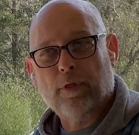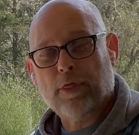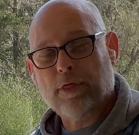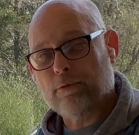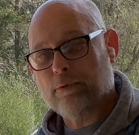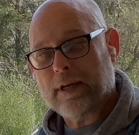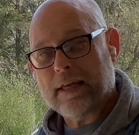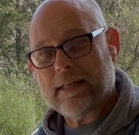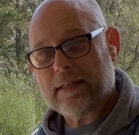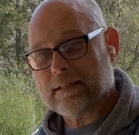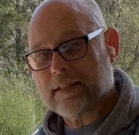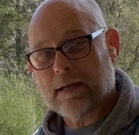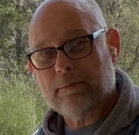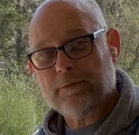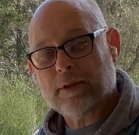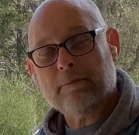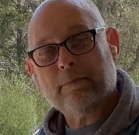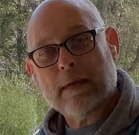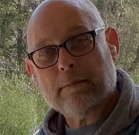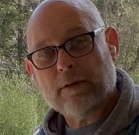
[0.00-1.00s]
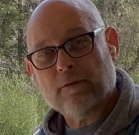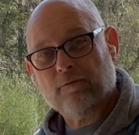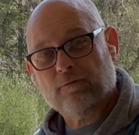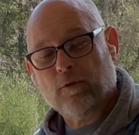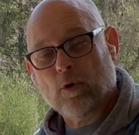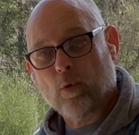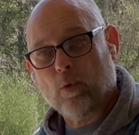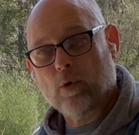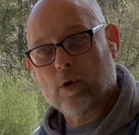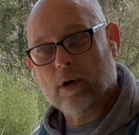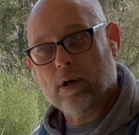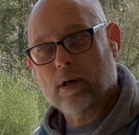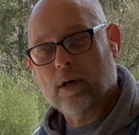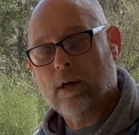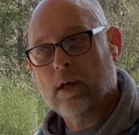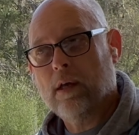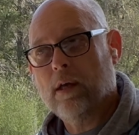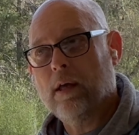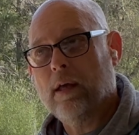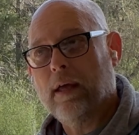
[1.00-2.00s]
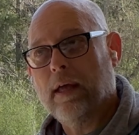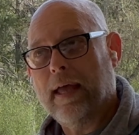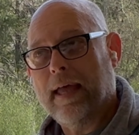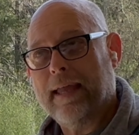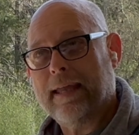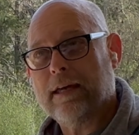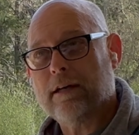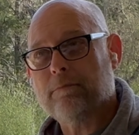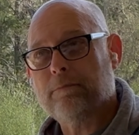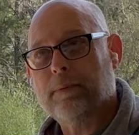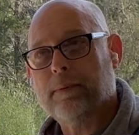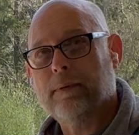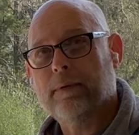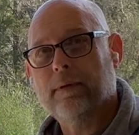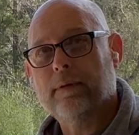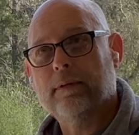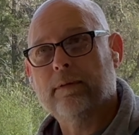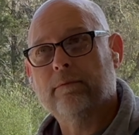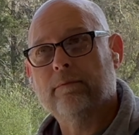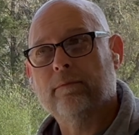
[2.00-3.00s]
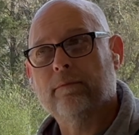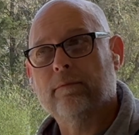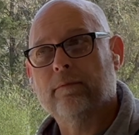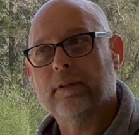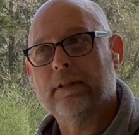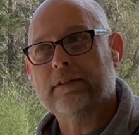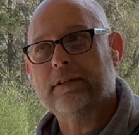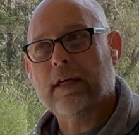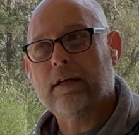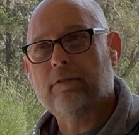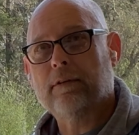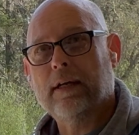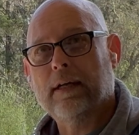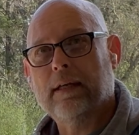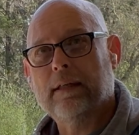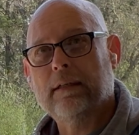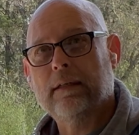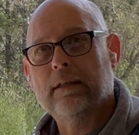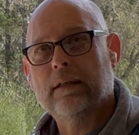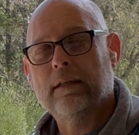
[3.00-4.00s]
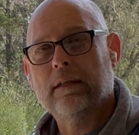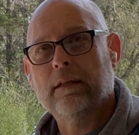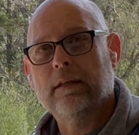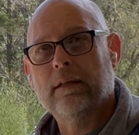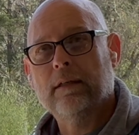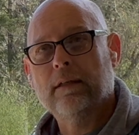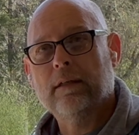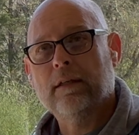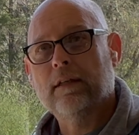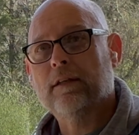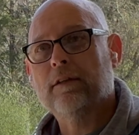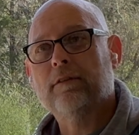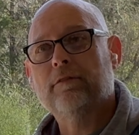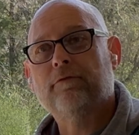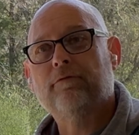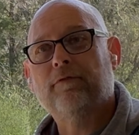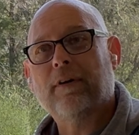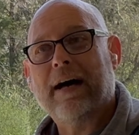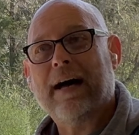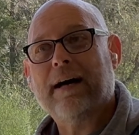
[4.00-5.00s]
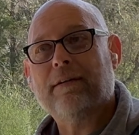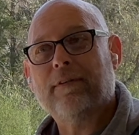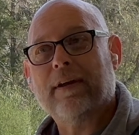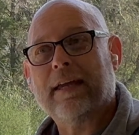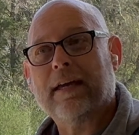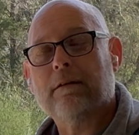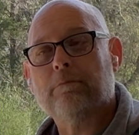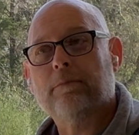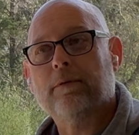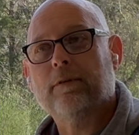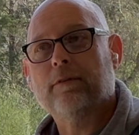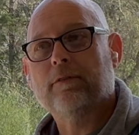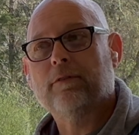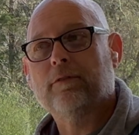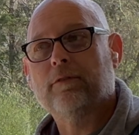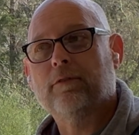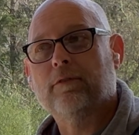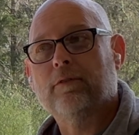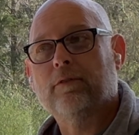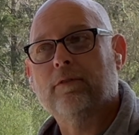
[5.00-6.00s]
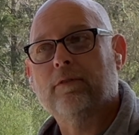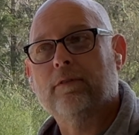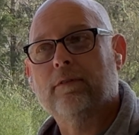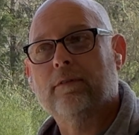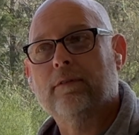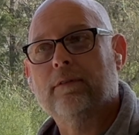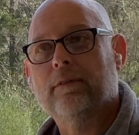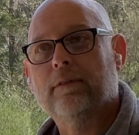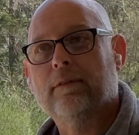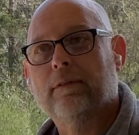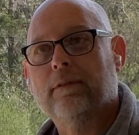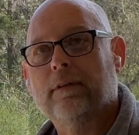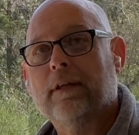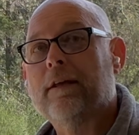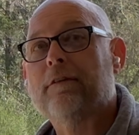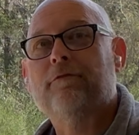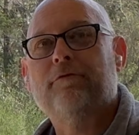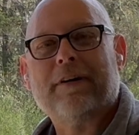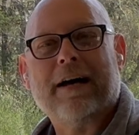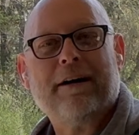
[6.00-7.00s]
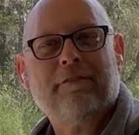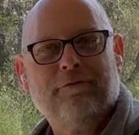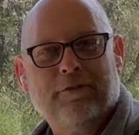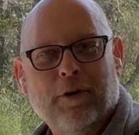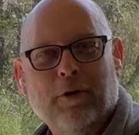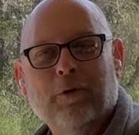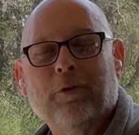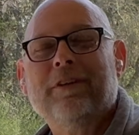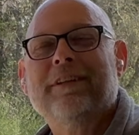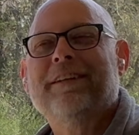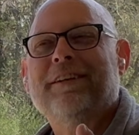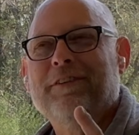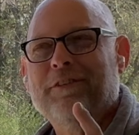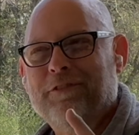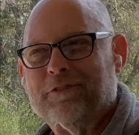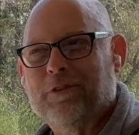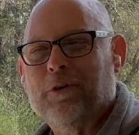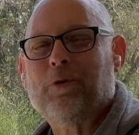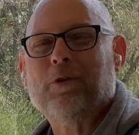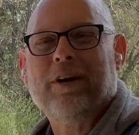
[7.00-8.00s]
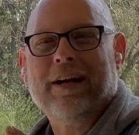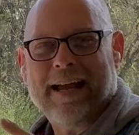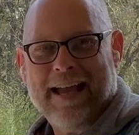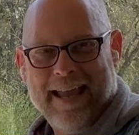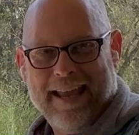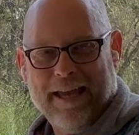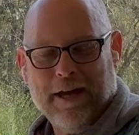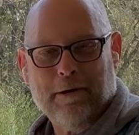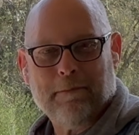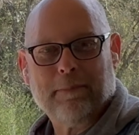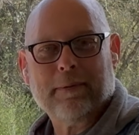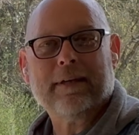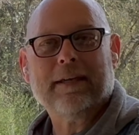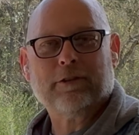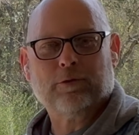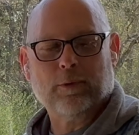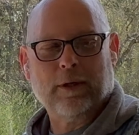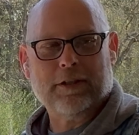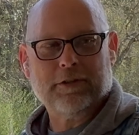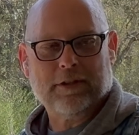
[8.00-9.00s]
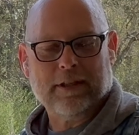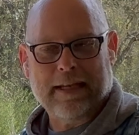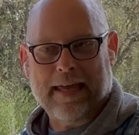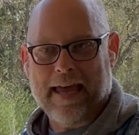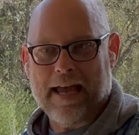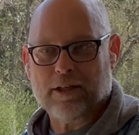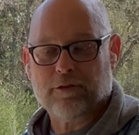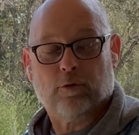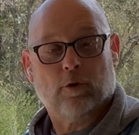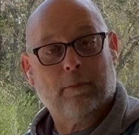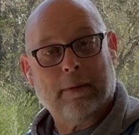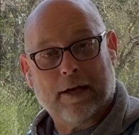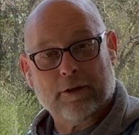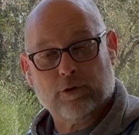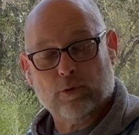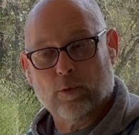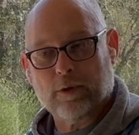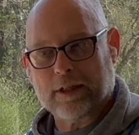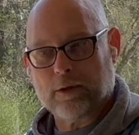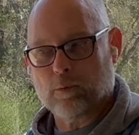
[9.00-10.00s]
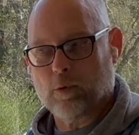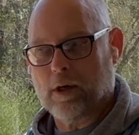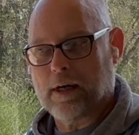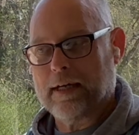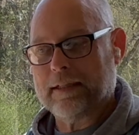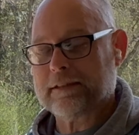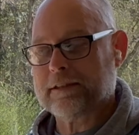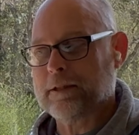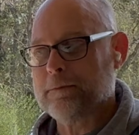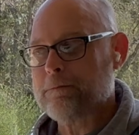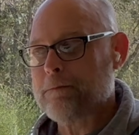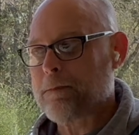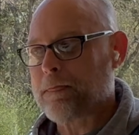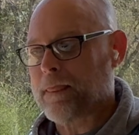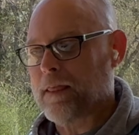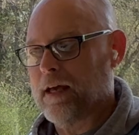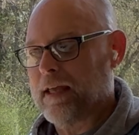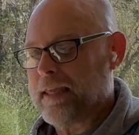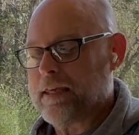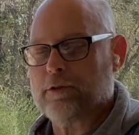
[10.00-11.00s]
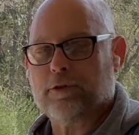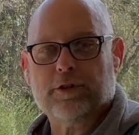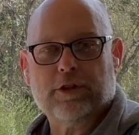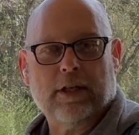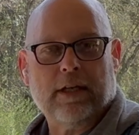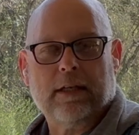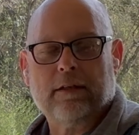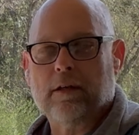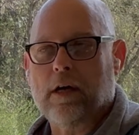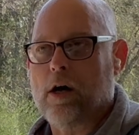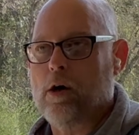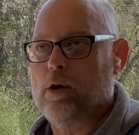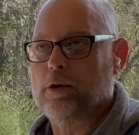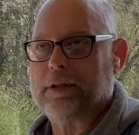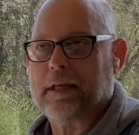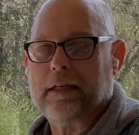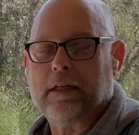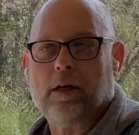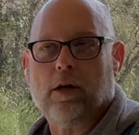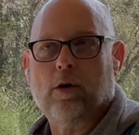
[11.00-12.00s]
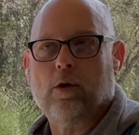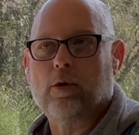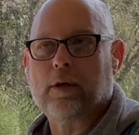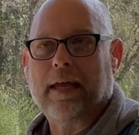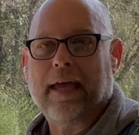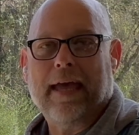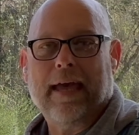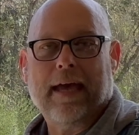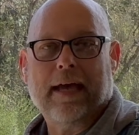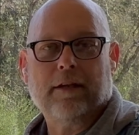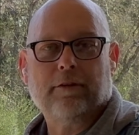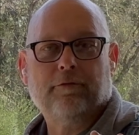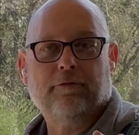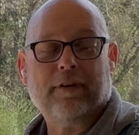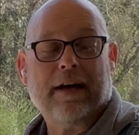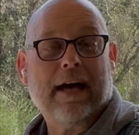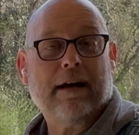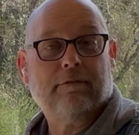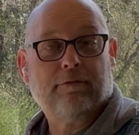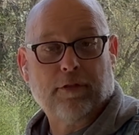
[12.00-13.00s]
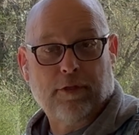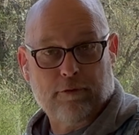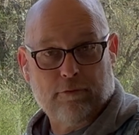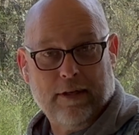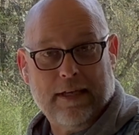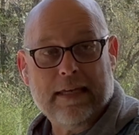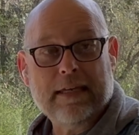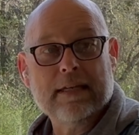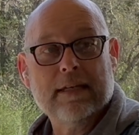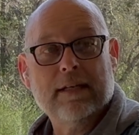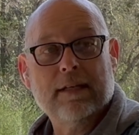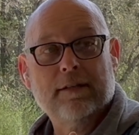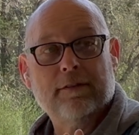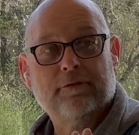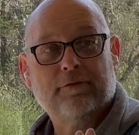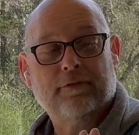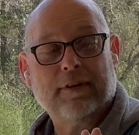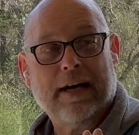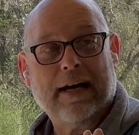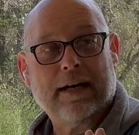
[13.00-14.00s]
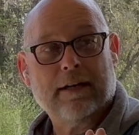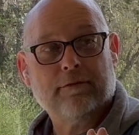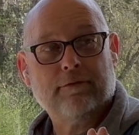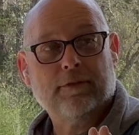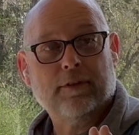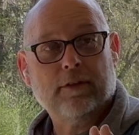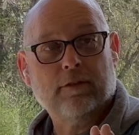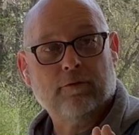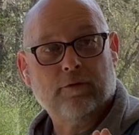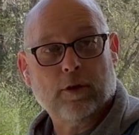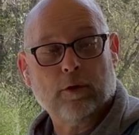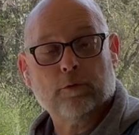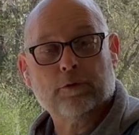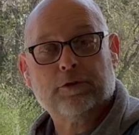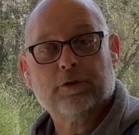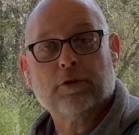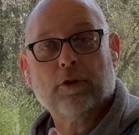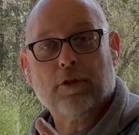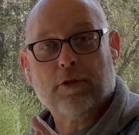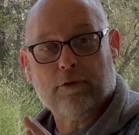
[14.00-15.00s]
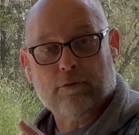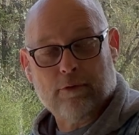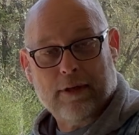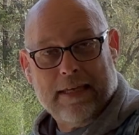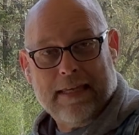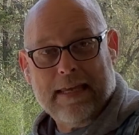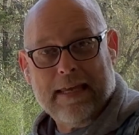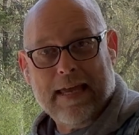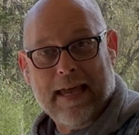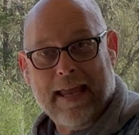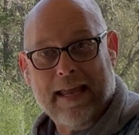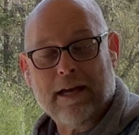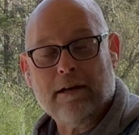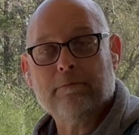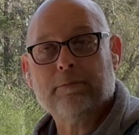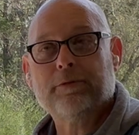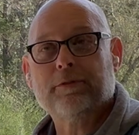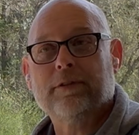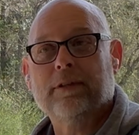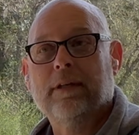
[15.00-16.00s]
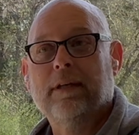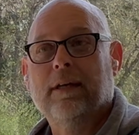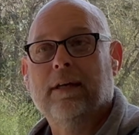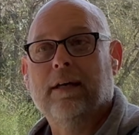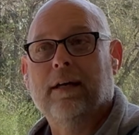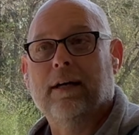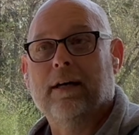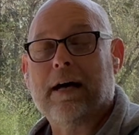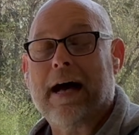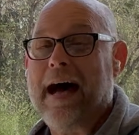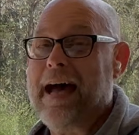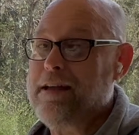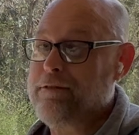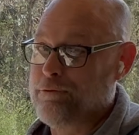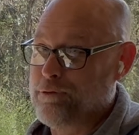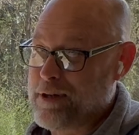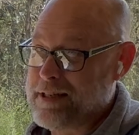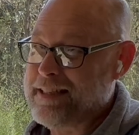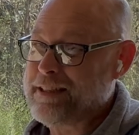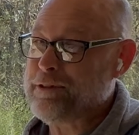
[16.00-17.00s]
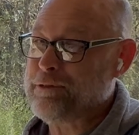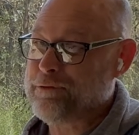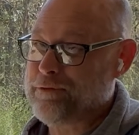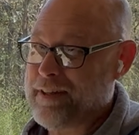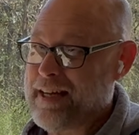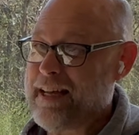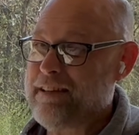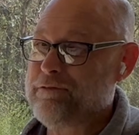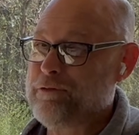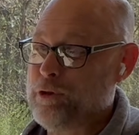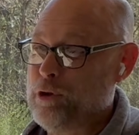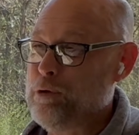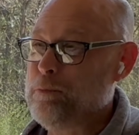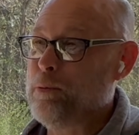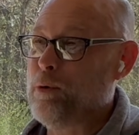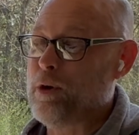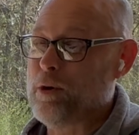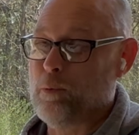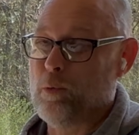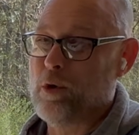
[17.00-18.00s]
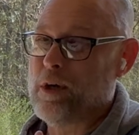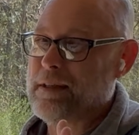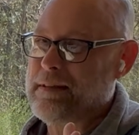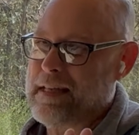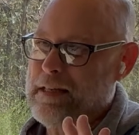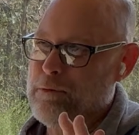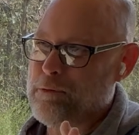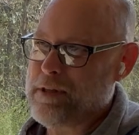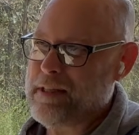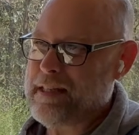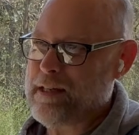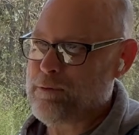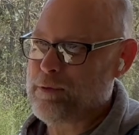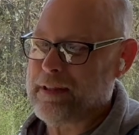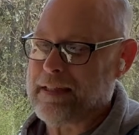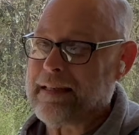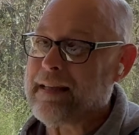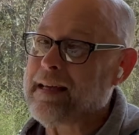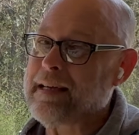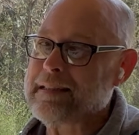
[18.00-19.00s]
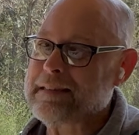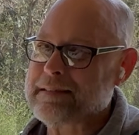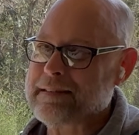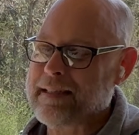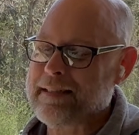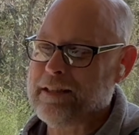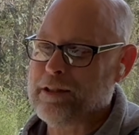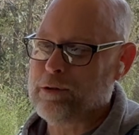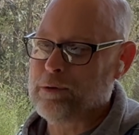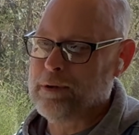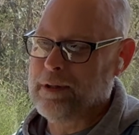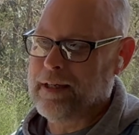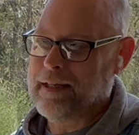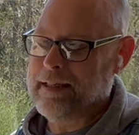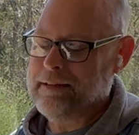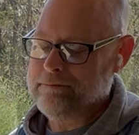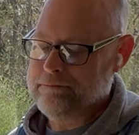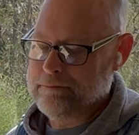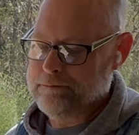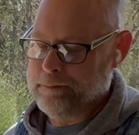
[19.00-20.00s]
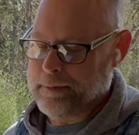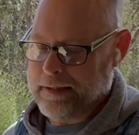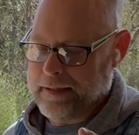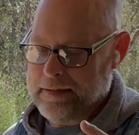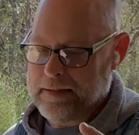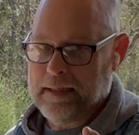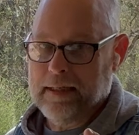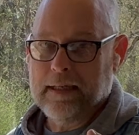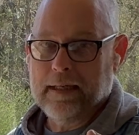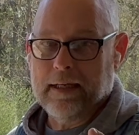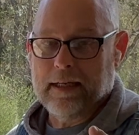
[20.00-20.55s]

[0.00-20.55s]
3 something, maybe 4 amp. Is that right? 5 amp, 5 volt, 4 amp is what it's going to ask for, about 20 watts. It'll gen all day long at 5.3, 5 volts, 3 amps. I have run it on 5.2.1. I don't think it really likes that a whole lot, but